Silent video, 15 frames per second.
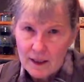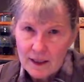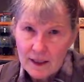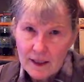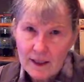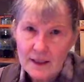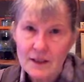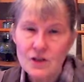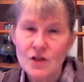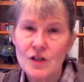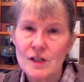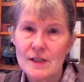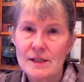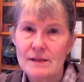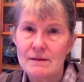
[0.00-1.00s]
he didn't
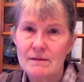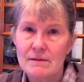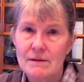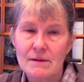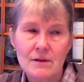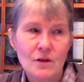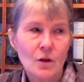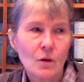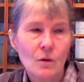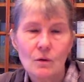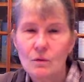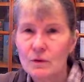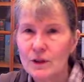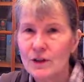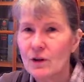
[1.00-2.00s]
just
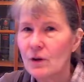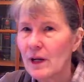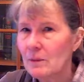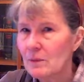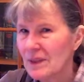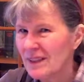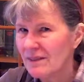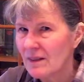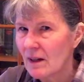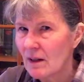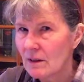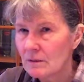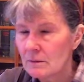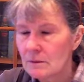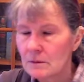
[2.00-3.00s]
go, you know, I believe
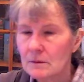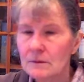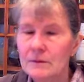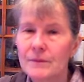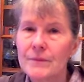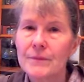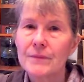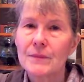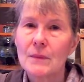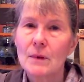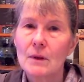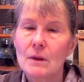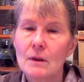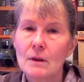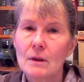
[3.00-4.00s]
God.
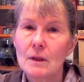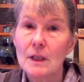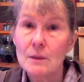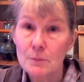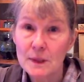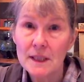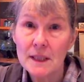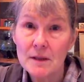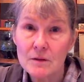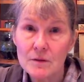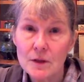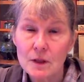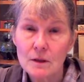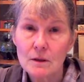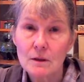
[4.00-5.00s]
He
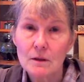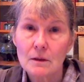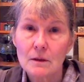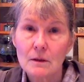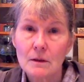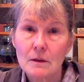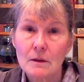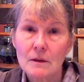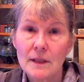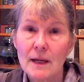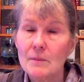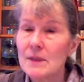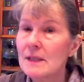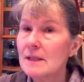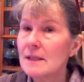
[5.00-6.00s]
believed.
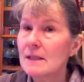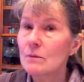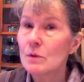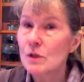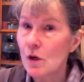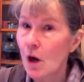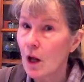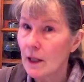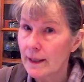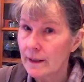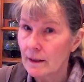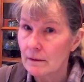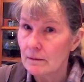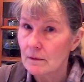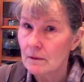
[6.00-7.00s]
That meant he was all
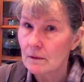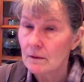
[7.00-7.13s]
in.